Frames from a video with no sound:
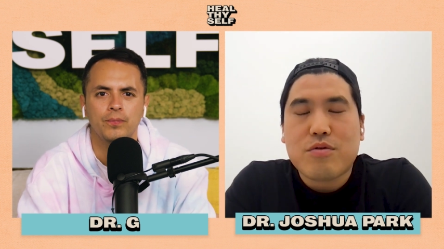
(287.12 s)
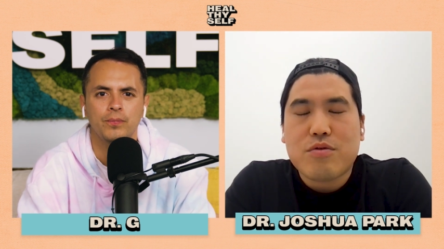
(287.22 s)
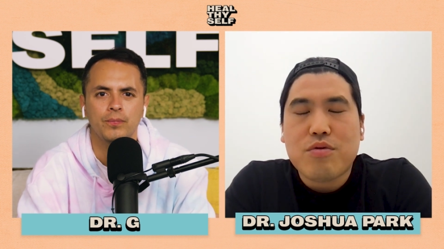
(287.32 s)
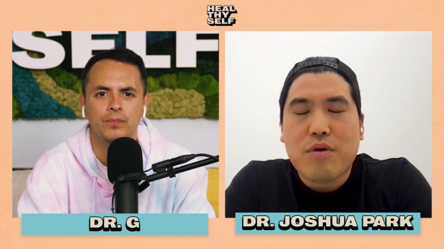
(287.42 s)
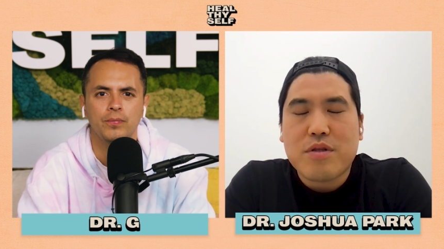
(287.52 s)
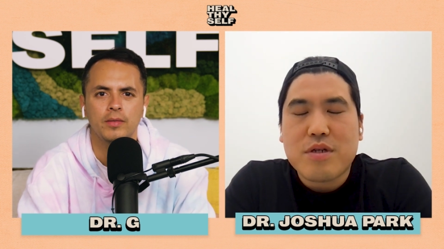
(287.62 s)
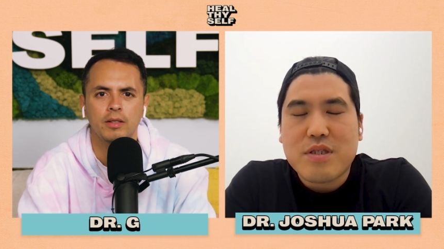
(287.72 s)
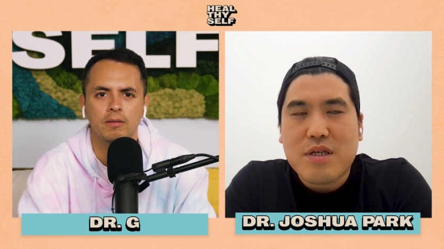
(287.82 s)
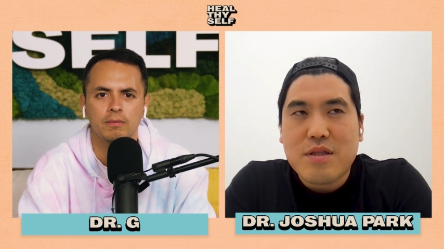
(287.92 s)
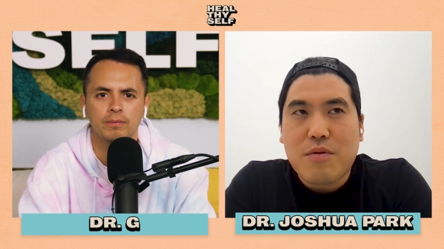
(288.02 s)
Speaker 1: to
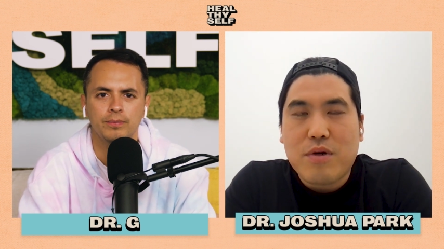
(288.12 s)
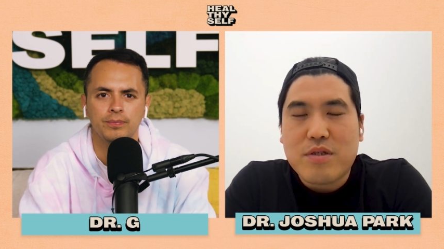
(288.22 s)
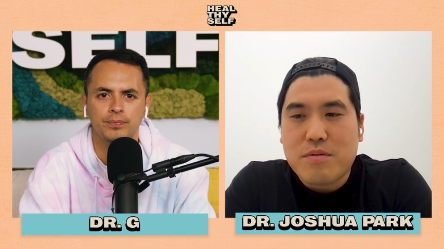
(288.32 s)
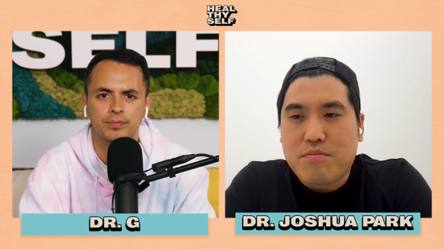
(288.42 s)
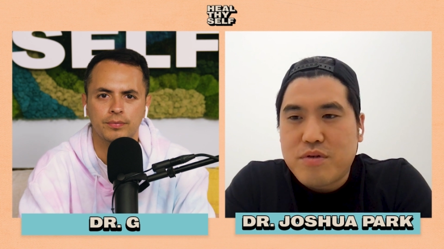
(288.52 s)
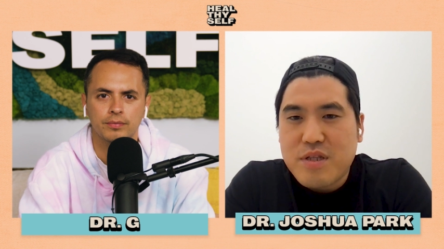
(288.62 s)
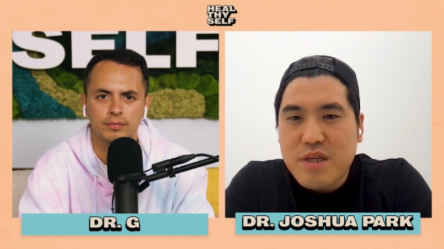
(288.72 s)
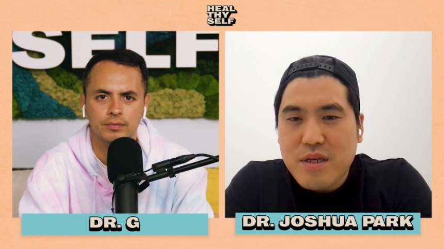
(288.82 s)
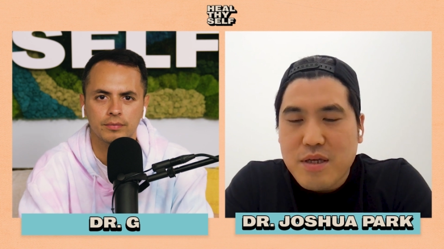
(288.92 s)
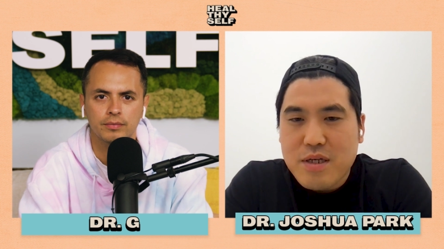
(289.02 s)
understand the what's the
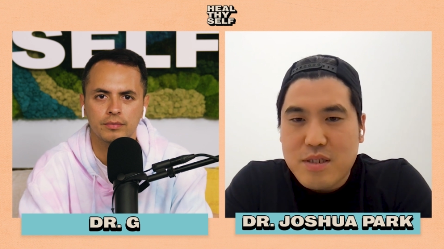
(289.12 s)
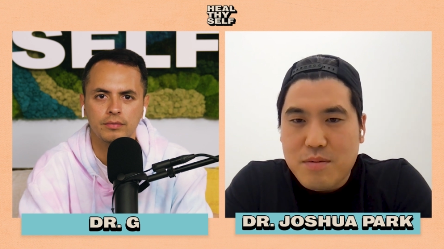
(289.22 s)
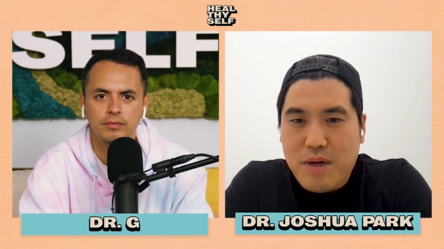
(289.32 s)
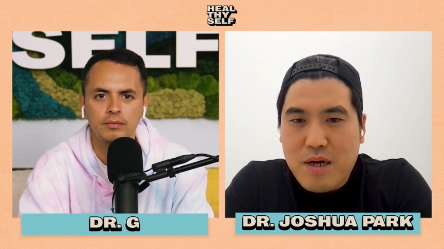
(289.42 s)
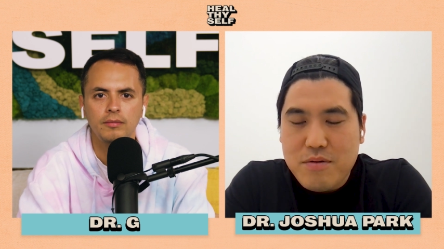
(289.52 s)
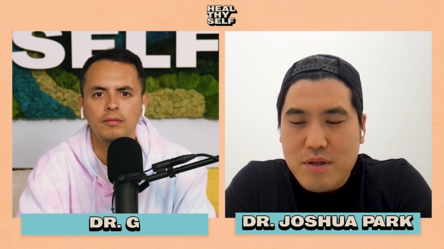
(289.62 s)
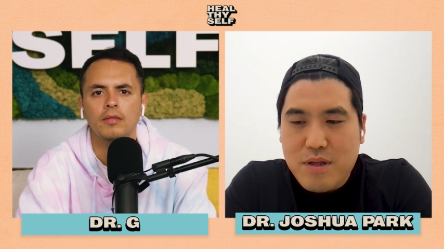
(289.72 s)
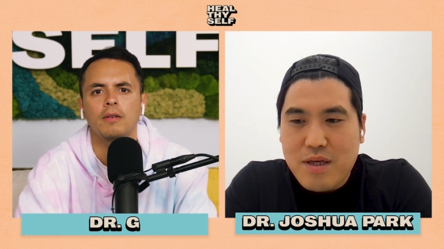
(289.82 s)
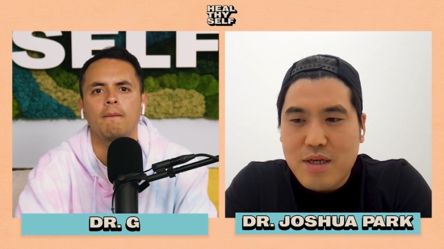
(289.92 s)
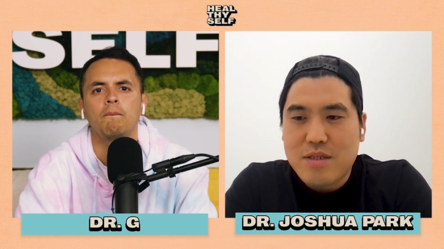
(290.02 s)
breathing is about
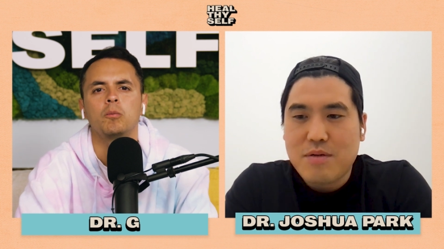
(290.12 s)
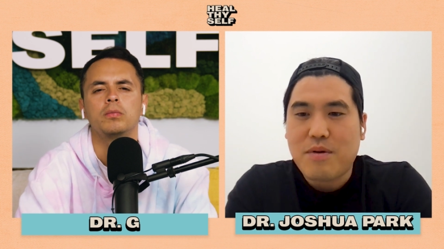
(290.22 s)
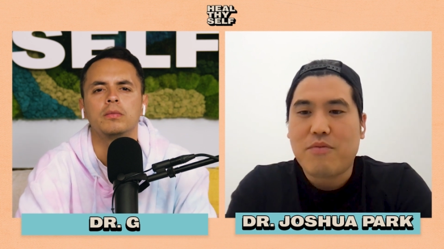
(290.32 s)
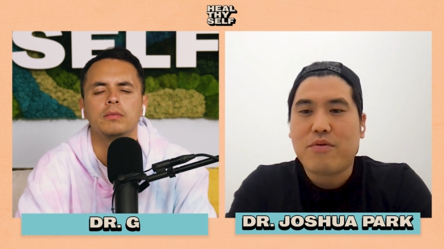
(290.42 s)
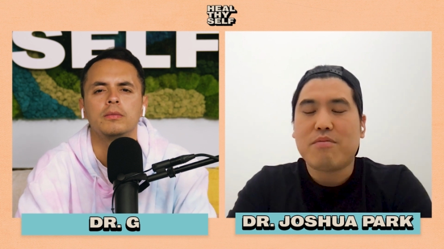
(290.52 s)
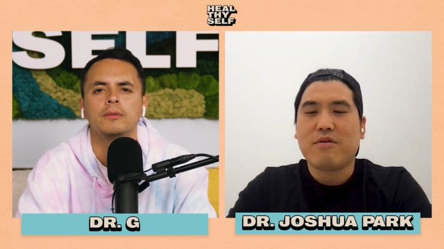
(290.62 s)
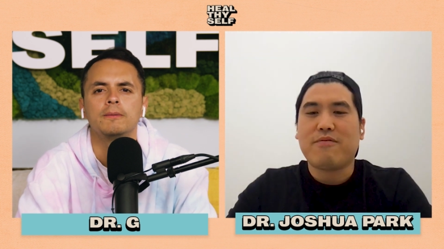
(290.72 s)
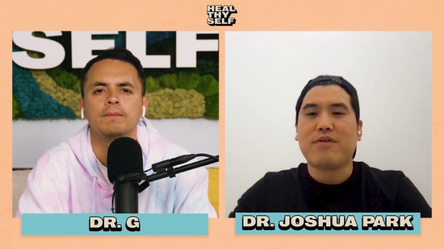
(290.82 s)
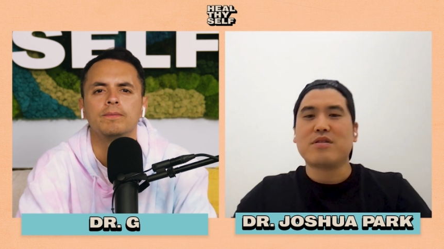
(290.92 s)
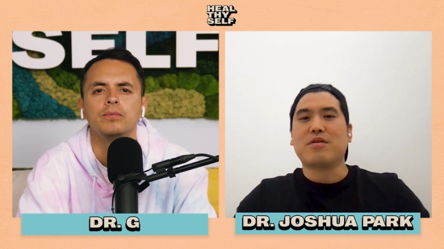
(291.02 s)
is about we have to
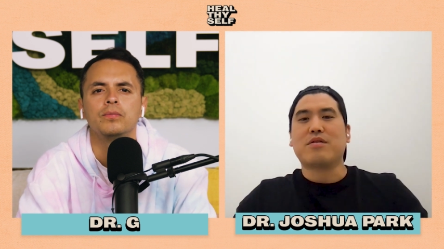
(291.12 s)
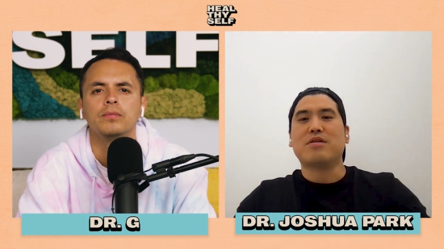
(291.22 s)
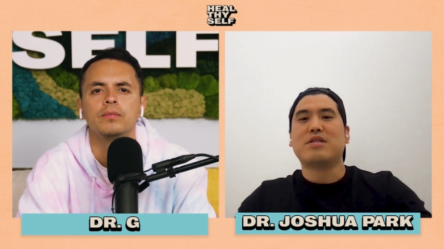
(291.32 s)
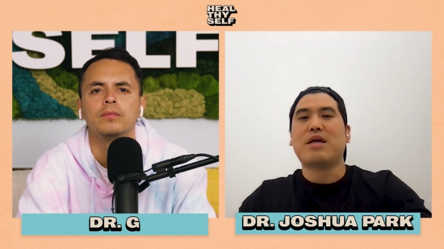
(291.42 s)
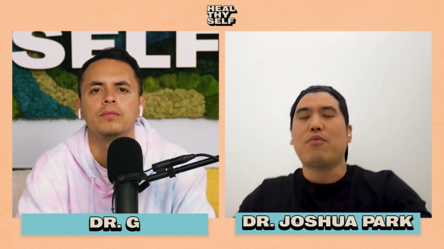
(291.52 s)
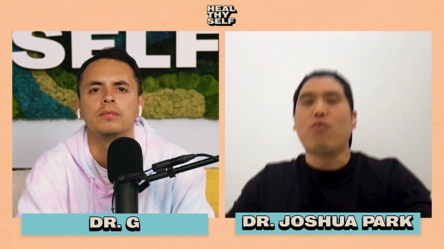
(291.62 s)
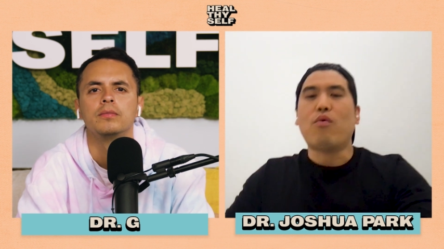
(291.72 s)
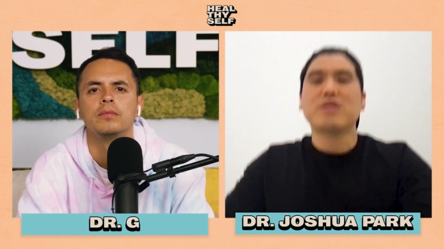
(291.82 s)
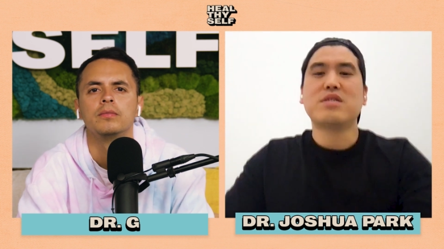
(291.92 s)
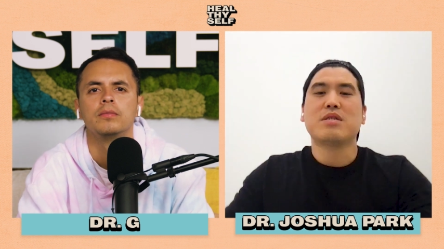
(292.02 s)
first understand
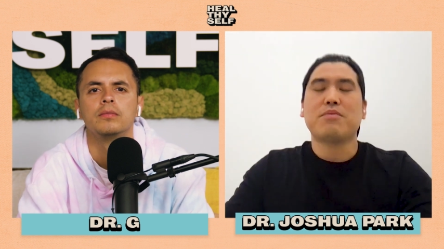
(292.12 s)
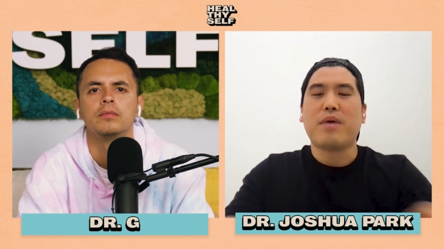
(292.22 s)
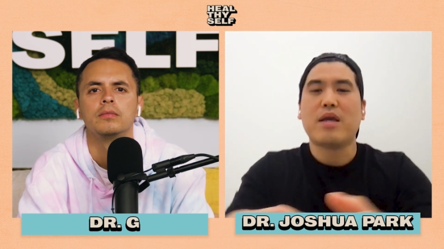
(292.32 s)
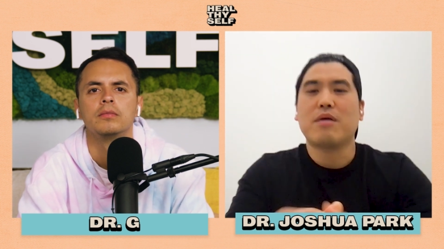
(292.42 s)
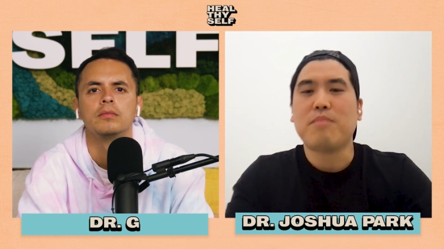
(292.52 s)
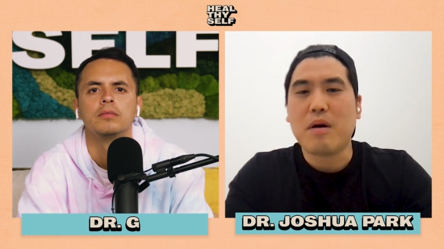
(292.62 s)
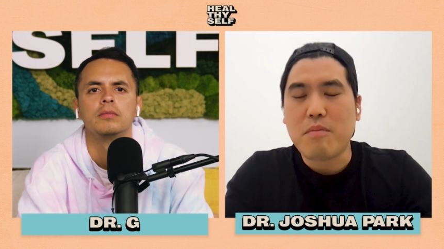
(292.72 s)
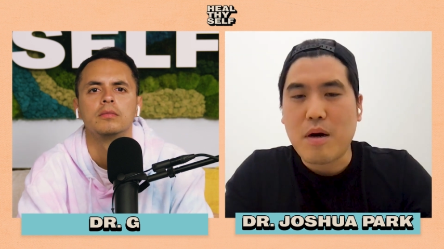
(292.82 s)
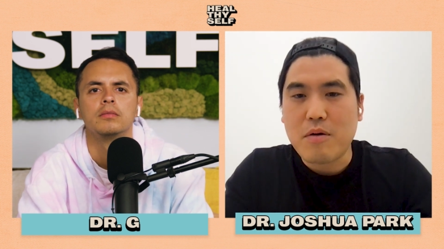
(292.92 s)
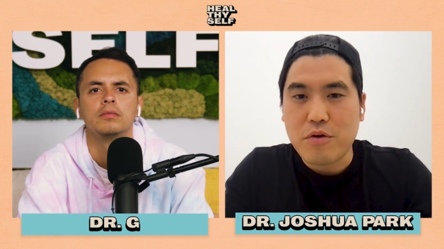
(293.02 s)
what's made up
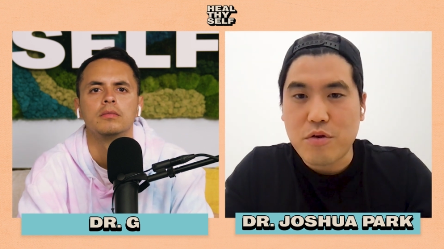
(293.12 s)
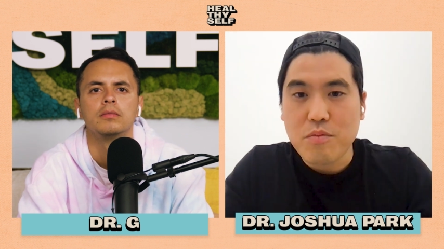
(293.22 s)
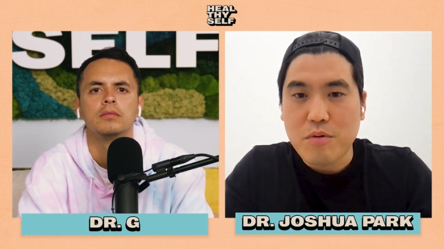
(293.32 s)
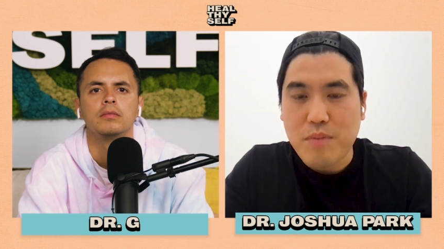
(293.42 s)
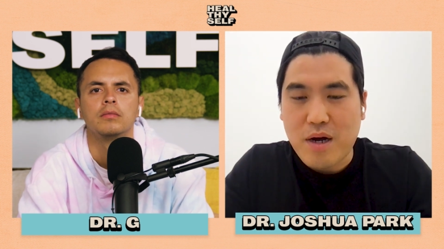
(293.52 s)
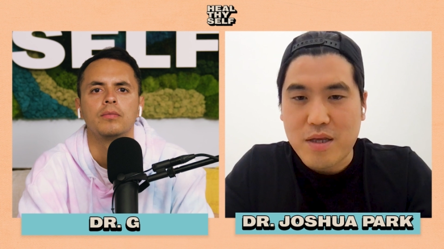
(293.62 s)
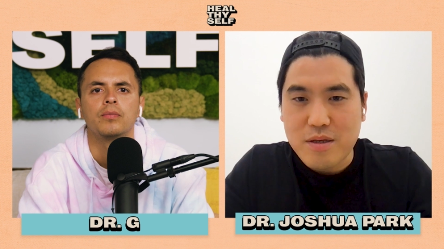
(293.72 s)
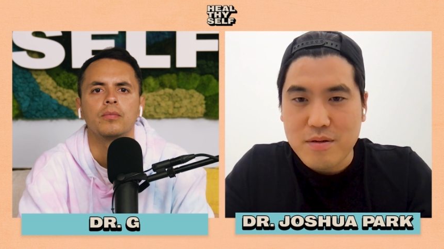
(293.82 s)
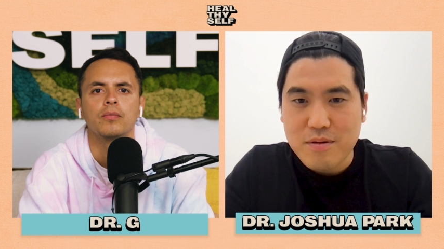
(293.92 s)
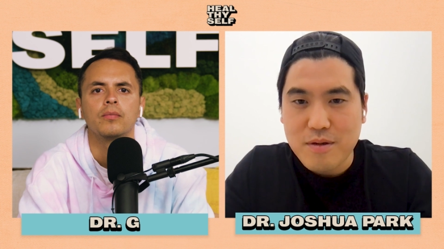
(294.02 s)
of our human body
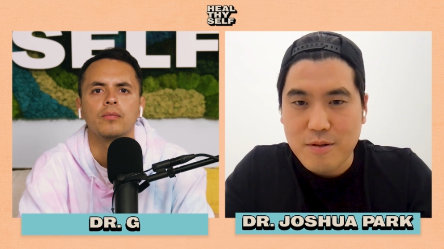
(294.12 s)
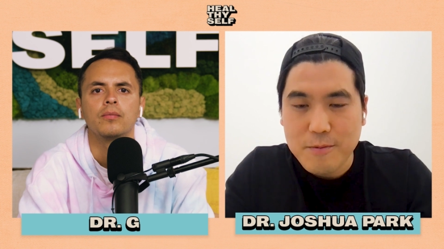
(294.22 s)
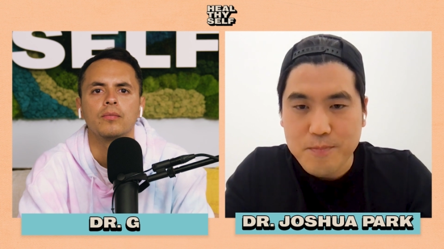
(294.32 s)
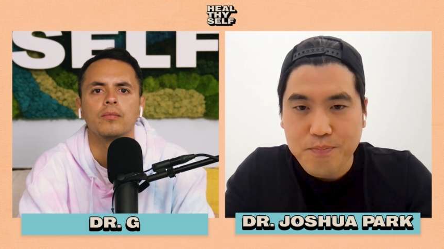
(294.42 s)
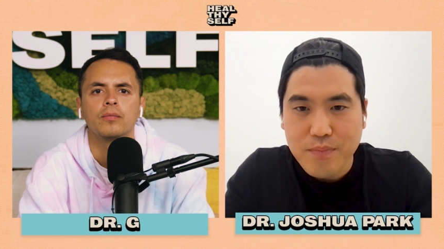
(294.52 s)
you know